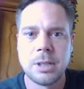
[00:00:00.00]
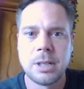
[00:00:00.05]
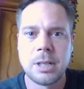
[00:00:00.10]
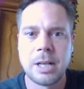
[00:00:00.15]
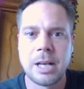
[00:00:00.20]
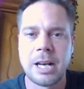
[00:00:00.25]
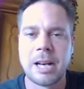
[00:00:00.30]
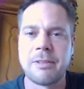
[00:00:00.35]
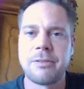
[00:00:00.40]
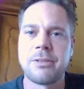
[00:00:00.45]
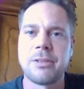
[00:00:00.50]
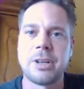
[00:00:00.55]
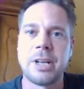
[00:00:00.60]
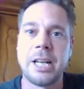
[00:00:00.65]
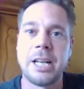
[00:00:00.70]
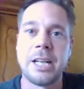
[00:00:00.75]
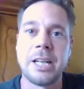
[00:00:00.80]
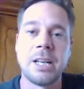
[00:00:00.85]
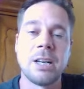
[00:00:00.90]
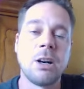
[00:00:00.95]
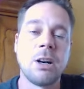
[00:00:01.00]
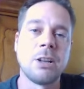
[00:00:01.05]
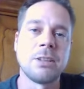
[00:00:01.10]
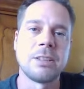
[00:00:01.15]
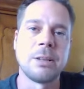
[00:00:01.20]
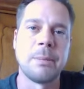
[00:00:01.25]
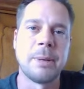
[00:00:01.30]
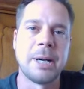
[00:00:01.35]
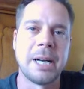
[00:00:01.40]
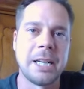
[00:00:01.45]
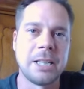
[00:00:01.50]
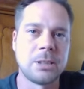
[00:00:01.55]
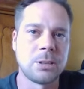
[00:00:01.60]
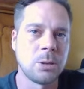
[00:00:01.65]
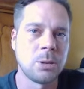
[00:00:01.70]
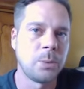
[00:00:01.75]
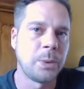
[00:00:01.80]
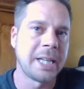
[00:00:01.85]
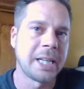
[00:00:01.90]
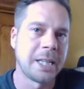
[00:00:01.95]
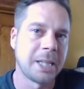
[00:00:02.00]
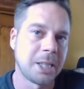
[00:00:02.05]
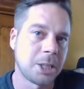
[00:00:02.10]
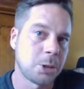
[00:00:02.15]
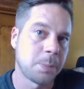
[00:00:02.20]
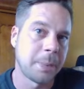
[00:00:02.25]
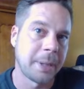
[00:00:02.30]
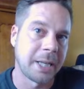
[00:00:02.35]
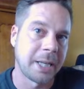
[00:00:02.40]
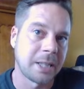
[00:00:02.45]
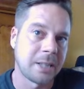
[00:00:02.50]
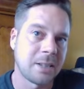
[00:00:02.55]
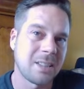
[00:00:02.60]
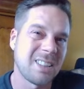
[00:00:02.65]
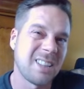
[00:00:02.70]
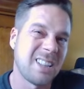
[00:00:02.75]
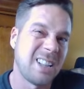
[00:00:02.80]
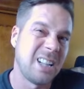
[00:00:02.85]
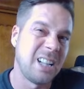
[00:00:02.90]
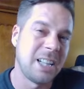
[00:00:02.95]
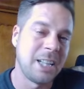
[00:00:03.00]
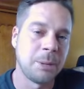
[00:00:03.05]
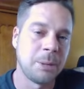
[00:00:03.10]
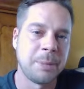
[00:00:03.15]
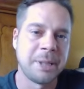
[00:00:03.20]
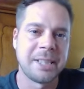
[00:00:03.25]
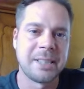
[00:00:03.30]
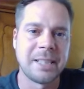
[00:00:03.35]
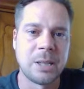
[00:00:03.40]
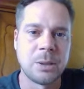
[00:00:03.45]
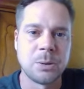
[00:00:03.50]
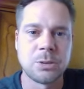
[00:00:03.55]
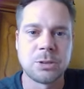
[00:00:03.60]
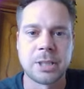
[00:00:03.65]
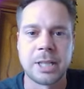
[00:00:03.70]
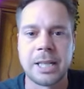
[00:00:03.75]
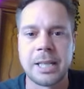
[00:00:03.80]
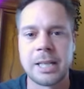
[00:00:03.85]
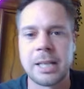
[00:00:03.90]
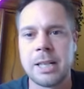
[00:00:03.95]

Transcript: after hitting all-time high. So we can expect a little bit downside.